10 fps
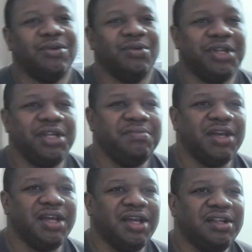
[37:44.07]
When he
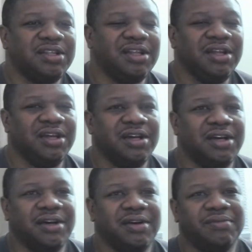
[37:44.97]
made
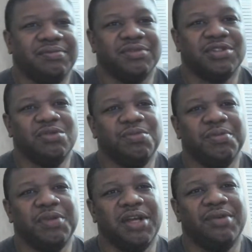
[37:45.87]
the
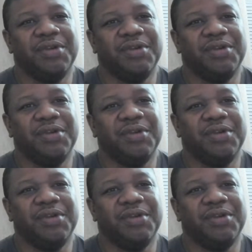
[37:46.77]
Superman,